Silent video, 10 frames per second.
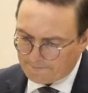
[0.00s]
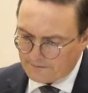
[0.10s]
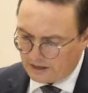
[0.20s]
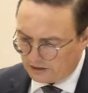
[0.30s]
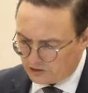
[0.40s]

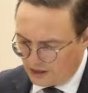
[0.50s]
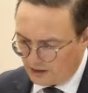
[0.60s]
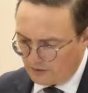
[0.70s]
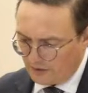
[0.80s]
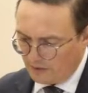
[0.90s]
And in
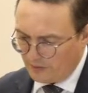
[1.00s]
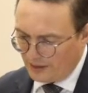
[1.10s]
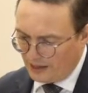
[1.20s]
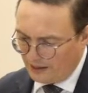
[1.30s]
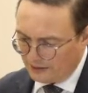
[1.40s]
January, we
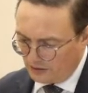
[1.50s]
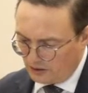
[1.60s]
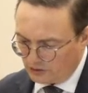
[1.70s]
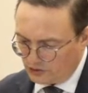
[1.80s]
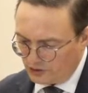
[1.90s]
had
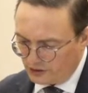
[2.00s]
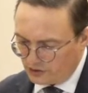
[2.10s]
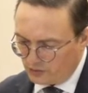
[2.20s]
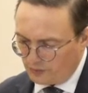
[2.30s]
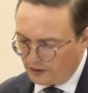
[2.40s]
our
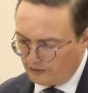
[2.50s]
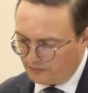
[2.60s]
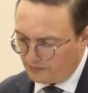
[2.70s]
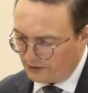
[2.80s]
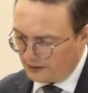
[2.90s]
church week of
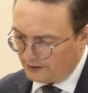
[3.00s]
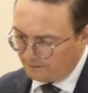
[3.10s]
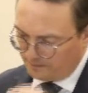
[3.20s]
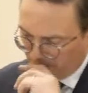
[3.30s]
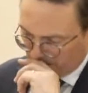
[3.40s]
prayer.
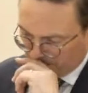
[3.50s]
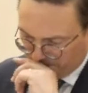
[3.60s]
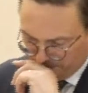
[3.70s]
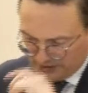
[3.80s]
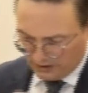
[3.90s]

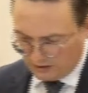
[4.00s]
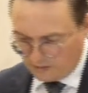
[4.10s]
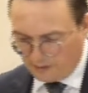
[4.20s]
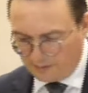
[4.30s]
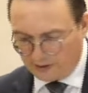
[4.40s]
The
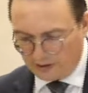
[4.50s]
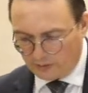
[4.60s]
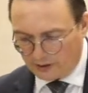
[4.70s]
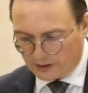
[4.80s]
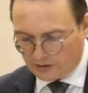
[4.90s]
people in the
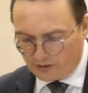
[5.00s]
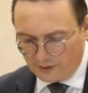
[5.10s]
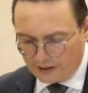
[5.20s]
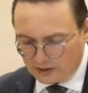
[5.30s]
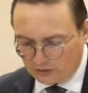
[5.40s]
work are
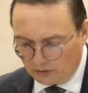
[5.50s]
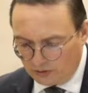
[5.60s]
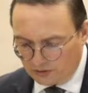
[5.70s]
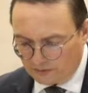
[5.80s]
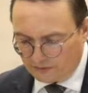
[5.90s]
growing in the
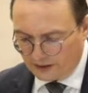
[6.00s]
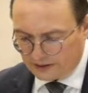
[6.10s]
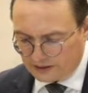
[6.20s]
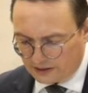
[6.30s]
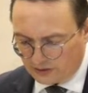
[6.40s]
Lord and
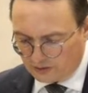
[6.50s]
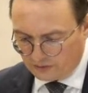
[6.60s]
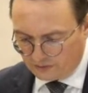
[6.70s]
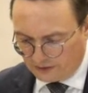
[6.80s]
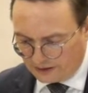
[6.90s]
fighting the good
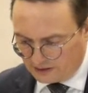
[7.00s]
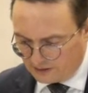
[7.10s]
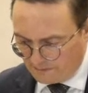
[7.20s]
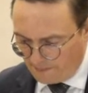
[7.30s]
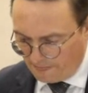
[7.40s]
fight
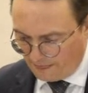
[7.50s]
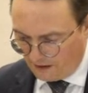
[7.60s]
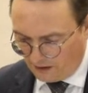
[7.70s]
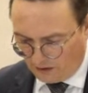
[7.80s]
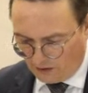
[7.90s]

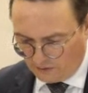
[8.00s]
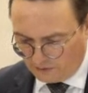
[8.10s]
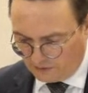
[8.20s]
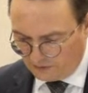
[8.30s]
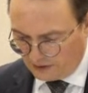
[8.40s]
of
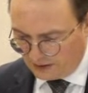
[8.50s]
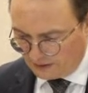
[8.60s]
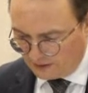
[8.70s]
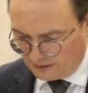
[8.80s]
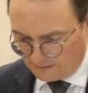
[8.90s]
the
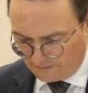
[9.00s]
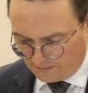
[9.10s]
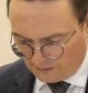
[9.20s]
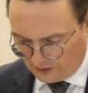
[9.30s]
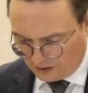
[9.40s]
faith.
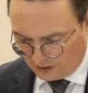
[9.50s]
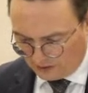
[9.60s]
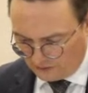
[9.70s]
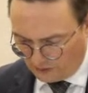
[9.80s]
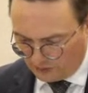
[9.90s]
And a
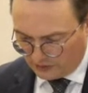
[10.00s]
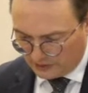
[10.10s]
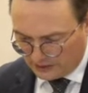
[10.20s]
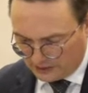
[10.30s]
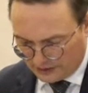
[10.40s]
few other
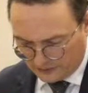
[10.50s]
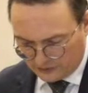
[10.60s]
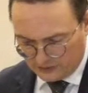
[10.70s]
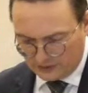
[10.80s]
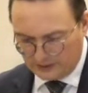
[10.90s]

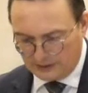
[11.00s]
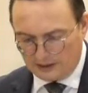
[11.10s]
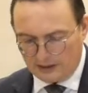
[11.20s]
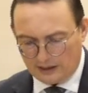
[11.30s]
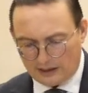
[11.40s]
details
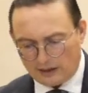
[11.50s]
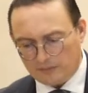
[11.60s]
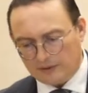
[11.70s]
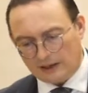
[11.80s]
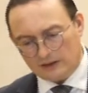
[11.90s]
there,
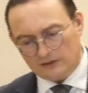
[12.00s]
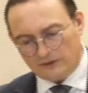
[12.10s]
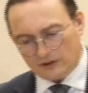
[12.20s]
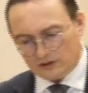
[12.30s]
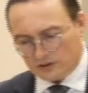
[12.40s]
but that
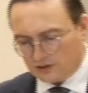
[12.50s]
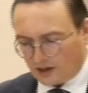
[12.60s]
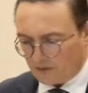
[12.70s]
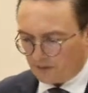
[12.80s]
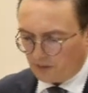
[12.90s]
finishes
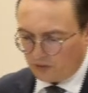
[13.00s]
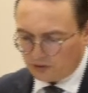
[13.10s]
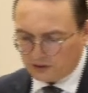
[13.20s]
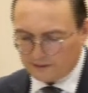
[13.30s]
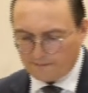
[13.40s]
that report.